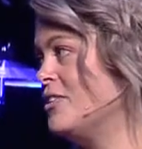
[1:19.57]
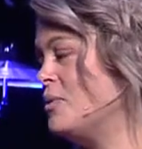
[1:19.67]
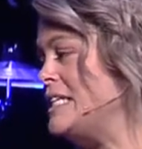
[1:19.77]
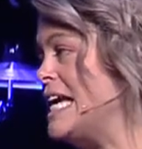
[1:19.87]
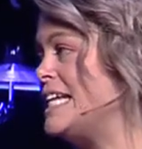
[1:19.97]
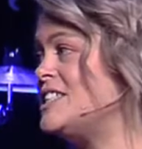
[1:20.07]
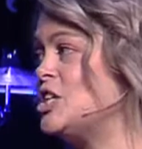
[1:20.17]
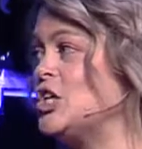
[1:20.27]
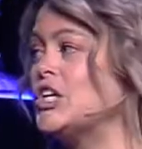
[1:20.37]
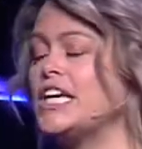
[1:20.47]
We tend to
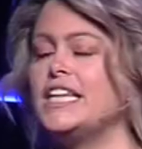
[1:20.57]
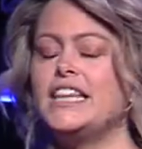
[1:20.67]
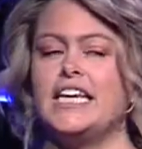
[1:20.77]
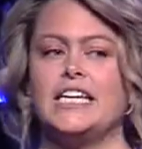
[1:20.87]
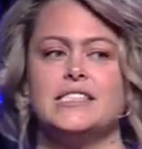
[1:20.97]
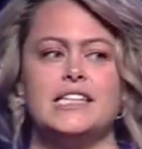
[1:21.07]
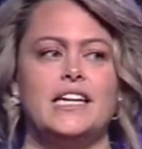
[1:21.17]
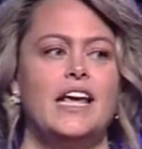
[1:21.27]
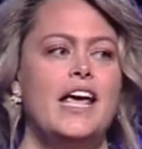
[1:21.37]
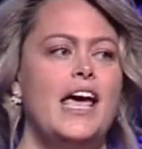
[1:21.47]
look at things and